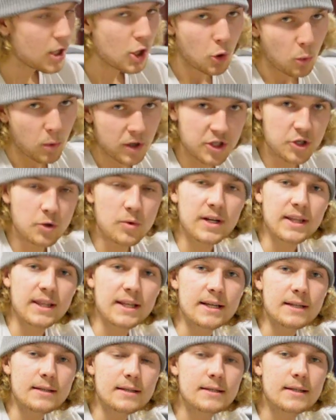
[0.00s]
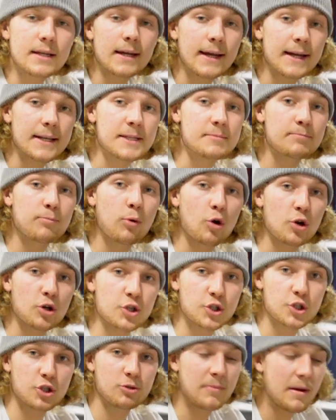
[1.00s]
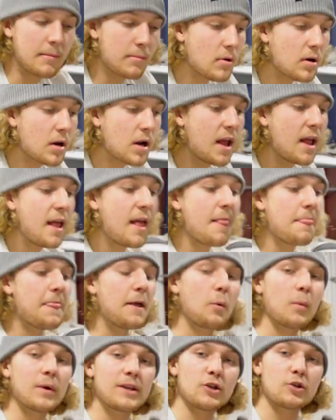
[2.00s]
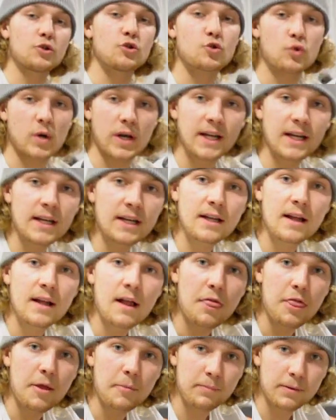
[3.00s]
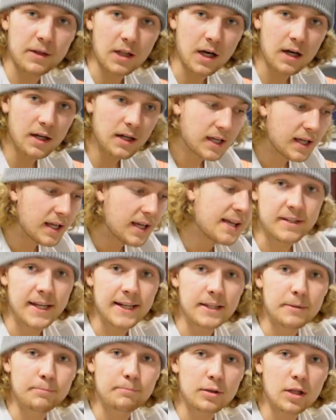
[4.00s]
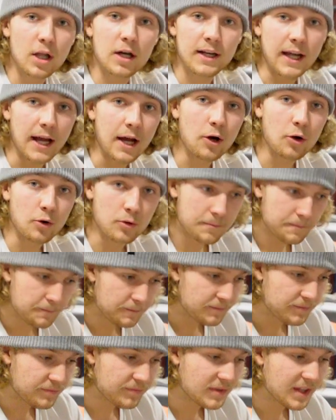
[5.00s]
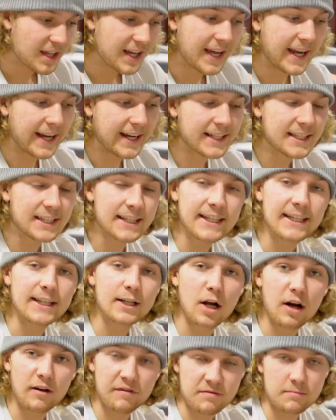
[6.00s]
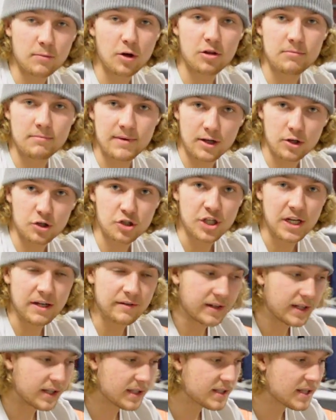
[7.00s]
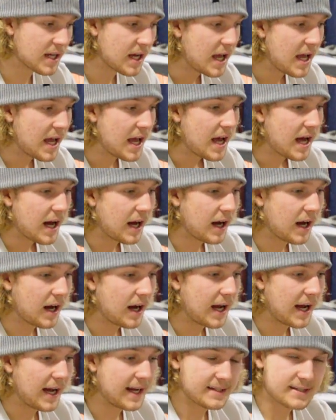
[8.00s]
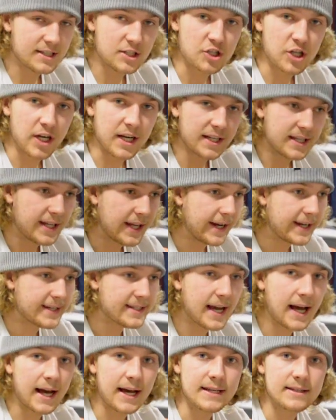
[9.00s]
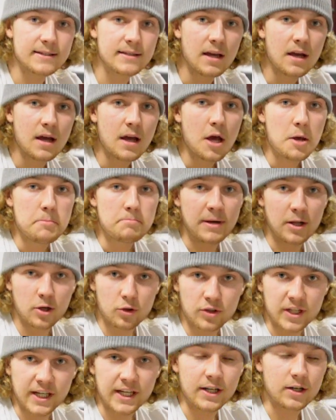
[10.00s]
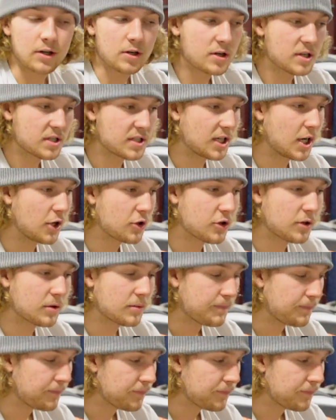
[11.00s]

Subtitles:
When doing this, it's important to remember that when you drain the plug, take the plug out and clean it off from all the metal shavings, as the chain case has metal gears and other